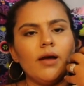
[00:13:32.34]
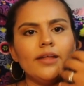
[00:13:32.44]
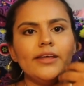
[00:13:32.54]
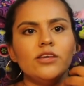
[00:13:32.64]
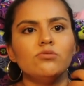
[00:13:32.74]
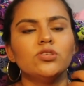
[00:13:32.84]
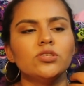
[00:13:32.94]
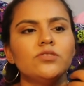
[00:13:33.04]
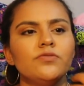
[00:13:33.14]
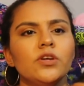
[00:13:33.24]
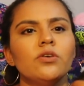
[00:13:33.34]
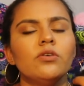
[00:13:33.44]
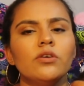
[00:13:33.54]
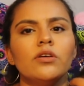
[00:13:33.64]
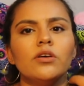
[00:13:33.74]
you just
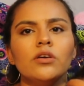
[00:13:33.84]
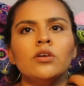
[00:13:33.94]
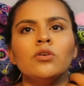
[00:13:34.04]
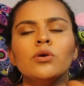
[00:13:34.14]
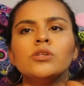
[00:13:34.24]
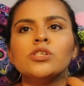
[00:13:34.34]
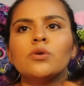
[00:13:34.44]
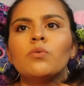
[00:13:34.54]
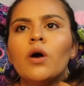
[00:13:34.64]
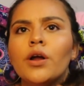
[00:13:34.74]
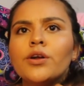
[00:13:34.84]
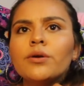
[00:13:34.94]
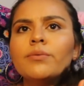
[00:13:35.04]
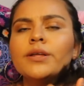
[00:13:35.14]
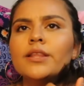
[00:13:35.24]
feel, you know, it's your
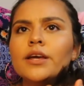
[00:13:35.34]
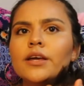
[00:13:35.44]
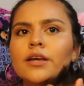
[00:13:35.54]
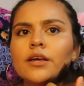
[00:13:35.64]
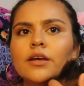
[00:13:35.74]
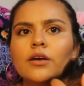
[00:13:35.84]
water when like,